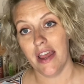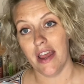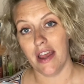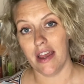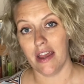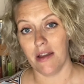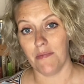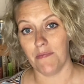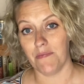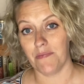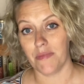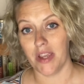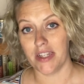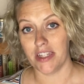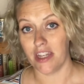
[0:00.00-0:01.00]
um,
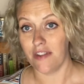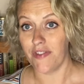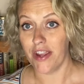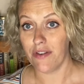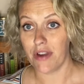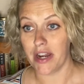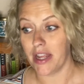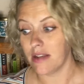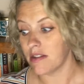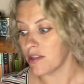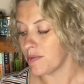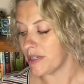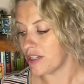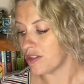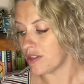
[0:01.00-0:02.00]
a ton of handwriting, so
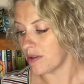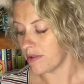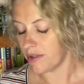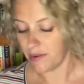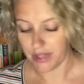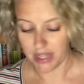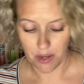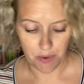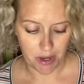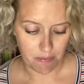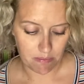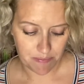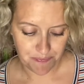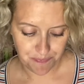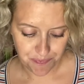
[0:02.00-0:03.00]
we just don't do it that way.
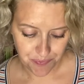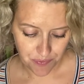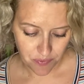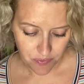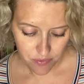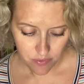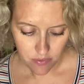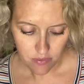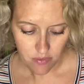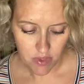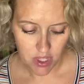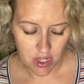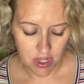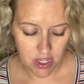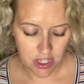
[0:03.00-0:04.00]

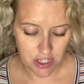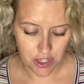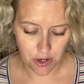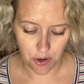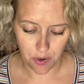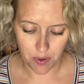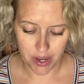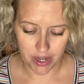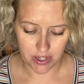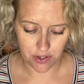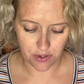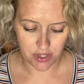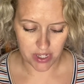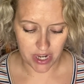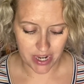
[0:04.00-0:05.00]
So
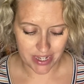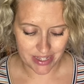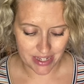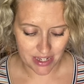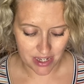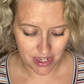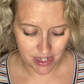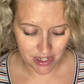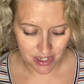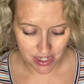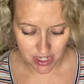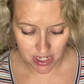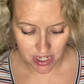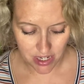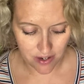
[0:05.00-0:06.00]
exercise
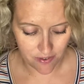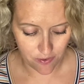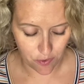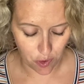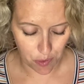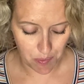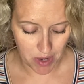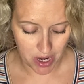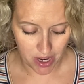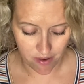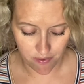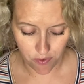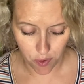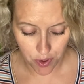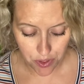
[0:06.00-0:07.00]
D for my
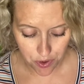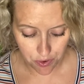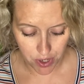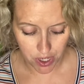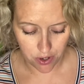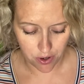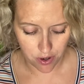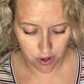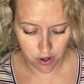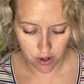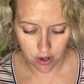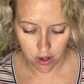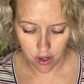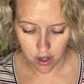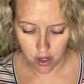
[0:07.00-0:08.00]
fourth grader
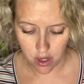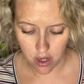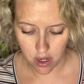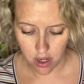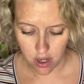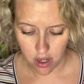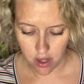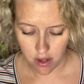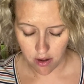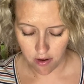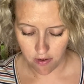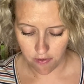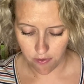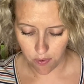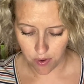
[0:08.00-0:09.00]

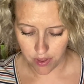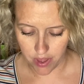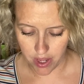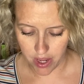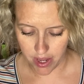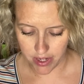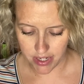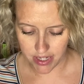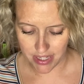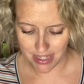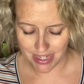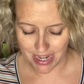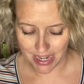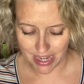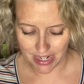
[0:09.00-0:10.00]
for that
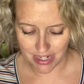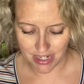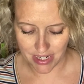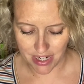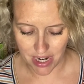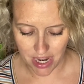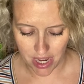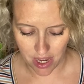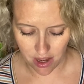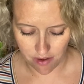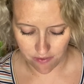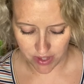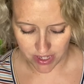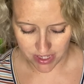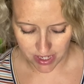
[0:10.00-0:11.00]
second day
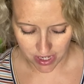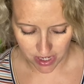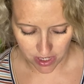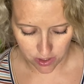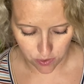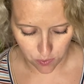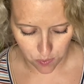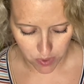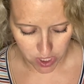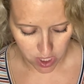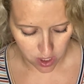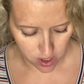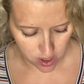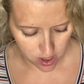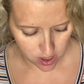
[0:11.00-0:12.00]
of the second
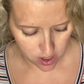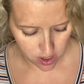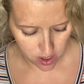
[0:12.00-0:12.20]
week